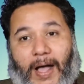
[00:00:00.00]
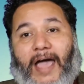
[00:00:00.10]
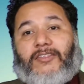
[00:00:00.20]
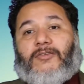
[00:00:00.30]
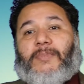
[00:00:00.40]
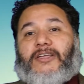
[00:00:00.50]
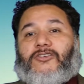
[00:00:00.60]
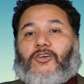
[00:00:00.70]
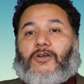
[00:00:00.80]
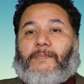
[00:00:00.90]
I have to make
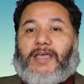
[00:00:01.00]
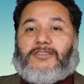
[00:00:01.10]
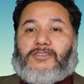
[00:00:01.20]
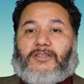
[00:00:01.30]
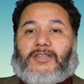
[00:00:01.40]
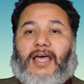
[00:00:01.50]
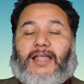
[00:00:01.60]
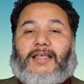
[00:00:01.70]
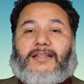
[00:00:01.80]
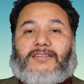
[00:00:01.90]
sure to mention that uh,